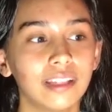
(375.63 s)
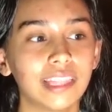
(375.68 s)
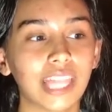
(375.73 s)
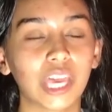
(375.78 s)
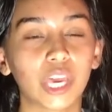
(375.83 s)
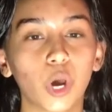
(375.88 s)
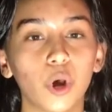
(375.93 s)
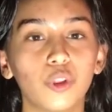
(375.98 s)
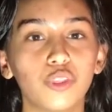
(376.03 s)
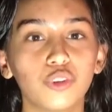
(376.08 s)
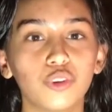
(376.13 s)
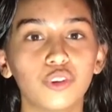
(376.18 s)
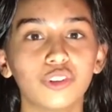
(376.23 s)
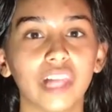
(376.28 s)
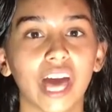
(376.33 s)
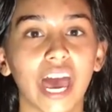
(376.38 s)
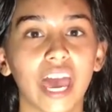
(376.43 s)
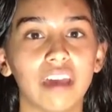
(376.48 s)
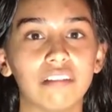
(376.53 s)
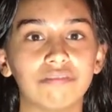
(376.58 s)
they go through
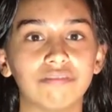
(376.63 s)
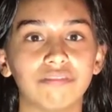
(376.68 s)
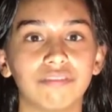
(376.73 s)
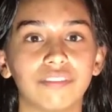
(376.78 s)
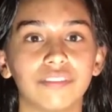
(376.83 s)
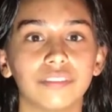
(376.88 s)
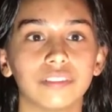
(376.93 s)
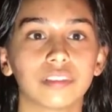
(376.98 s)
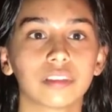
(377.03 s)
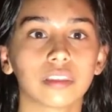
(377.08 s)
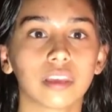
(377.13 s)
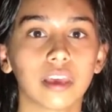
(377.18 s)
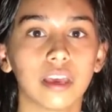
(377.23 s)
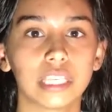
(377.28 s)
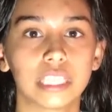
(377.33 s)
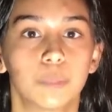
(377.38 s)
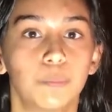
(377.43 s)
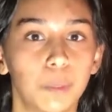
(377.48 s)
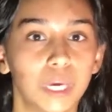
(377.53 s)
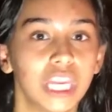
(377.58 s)
life
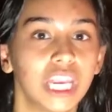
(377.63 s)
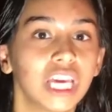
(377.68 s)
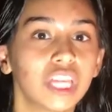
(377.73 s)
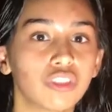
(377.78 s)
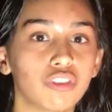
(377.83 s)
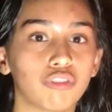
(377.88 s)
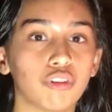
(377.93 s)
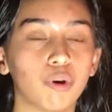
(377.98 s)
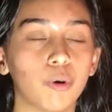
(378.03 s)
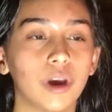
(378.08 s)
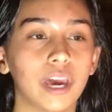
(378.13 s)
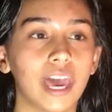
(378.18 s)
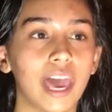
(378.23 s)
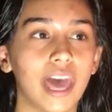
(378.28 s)
speeding through it